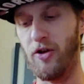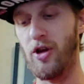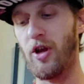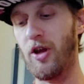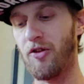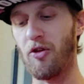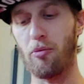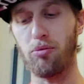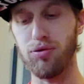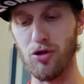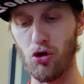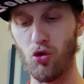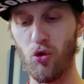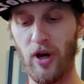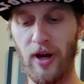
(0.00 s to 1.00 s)
get the
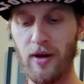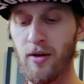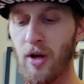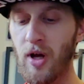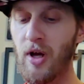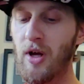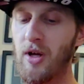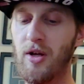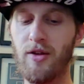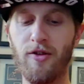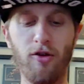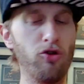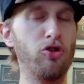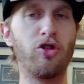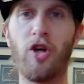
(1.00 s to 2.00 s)
Blu-ray,
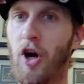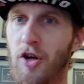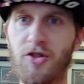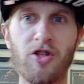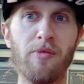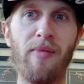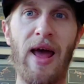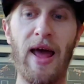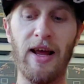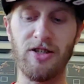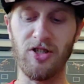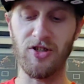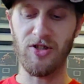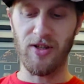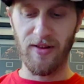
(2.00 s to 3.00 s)
there's tons of
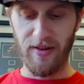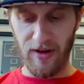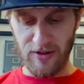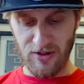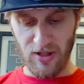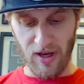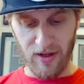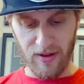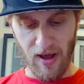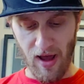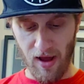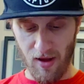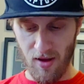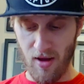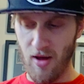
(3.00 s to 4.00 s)
matches and things like
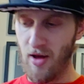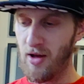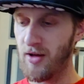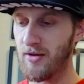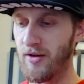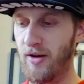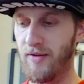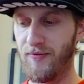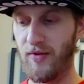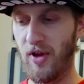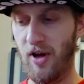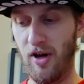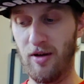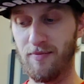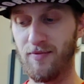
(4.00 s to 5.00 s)
that.
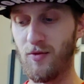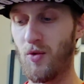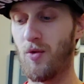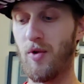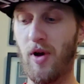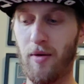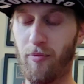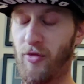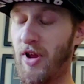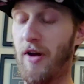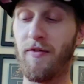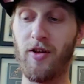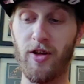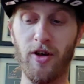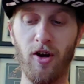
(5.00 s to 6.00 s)
I'm
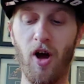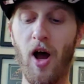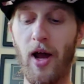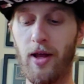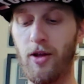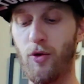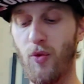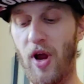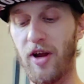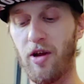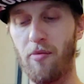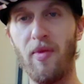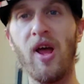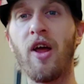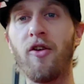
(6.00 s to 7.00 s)
definitely going to highly
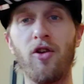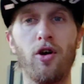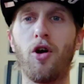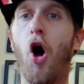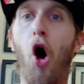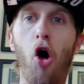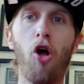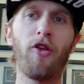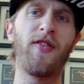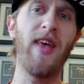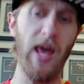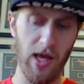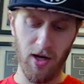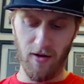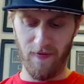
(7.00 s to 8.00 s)
recommend all
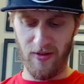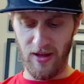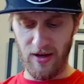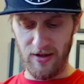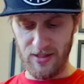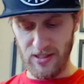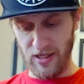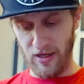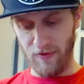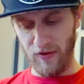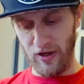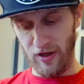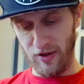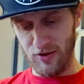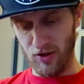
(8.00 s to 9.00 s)
10 of these
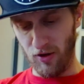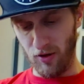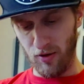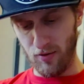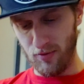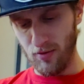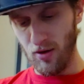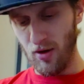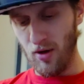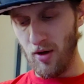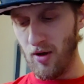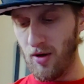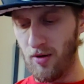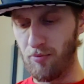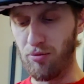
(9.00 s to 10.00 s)
DVDs or
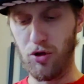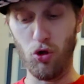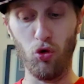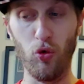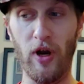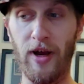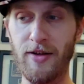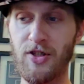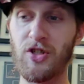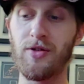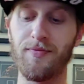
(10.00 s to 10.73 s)
Blu-rays.